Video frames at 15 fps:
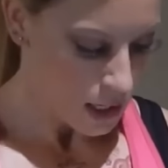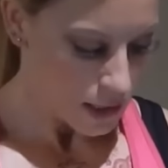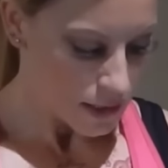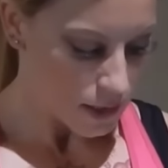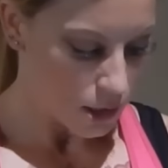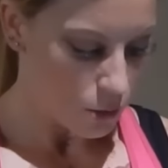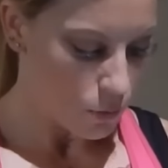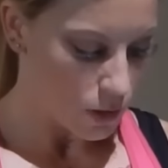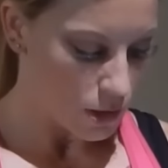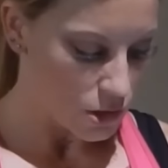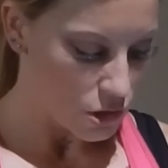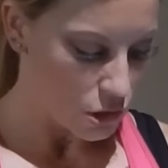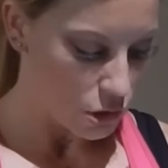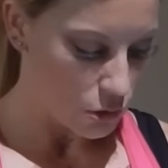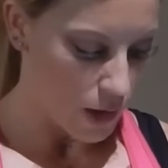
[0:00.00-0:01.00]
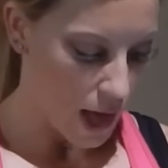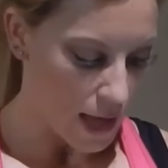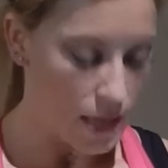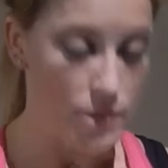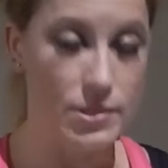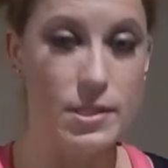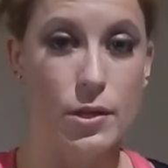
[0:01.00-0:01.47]
So you wanna do,
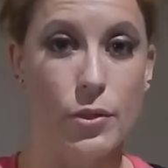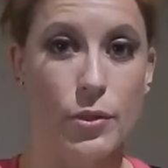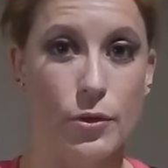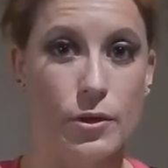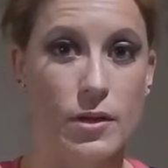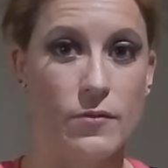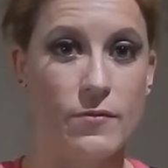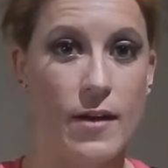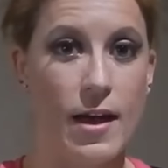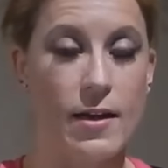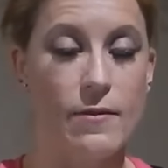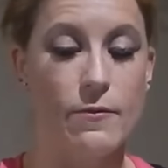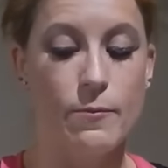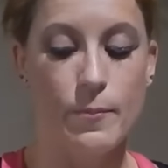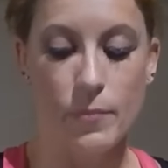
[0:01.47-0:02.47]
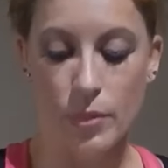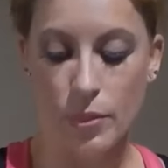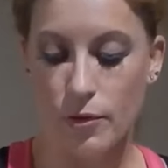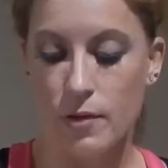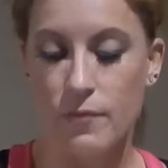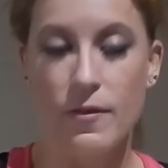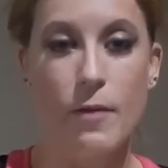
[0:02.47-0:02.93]
I use the
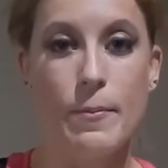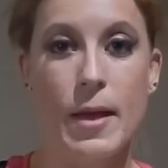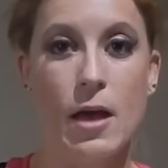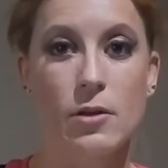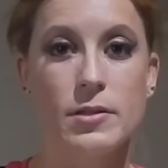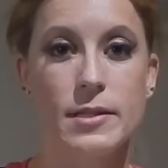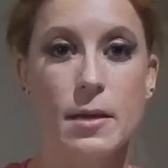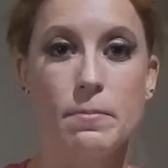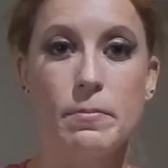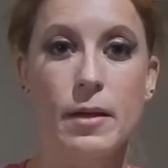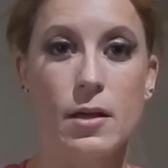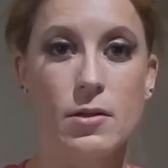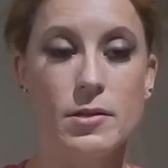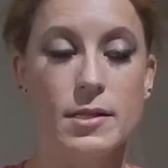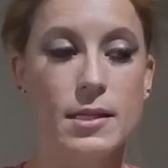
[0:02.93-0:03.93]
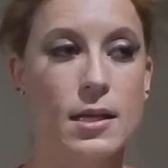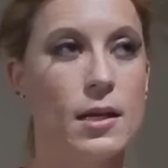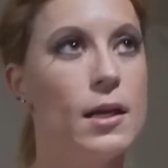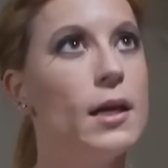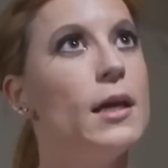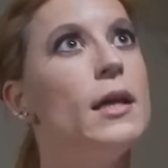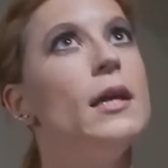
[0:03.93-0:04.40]
35 pound dumbbells,
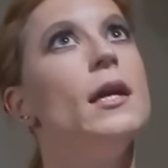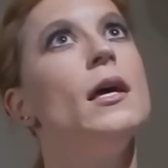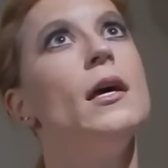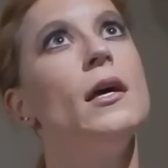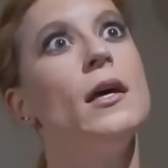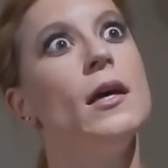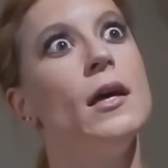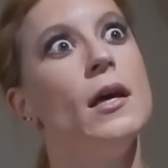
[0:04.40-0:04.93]
and